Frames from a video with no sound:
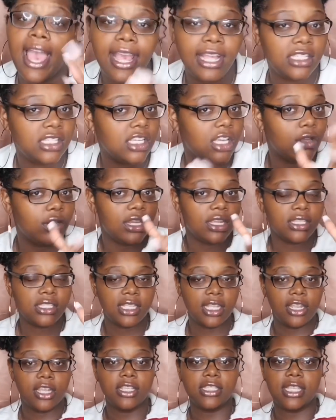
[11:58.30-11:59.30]
had to go
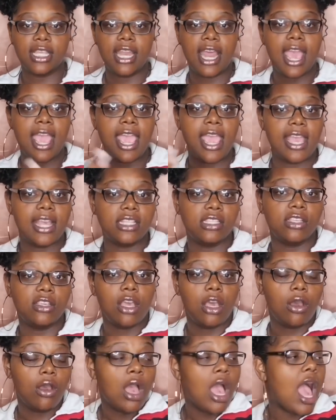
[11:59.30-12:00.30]
downstairs and I had to
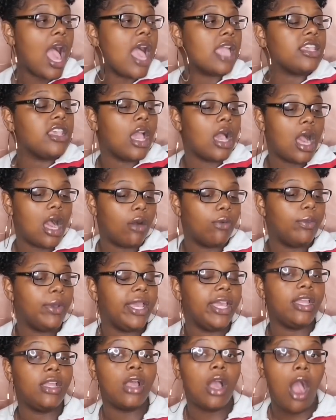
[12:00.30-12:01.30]
go. Y'all, I
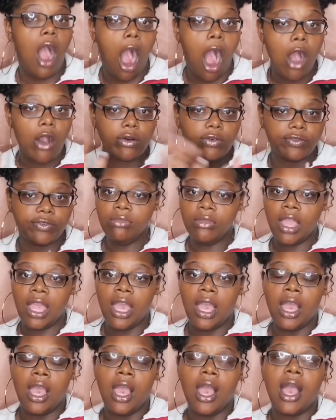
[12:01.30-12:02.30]
went off.
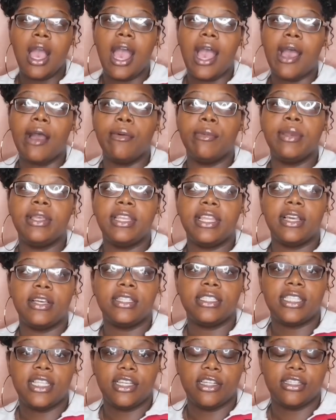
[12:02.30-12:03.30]
I went
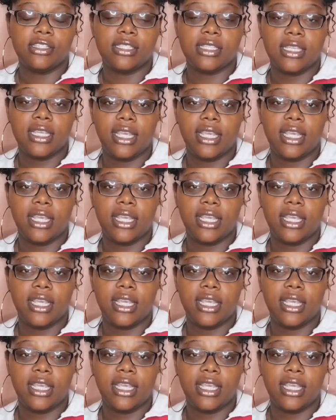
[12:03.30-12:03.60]
downstairs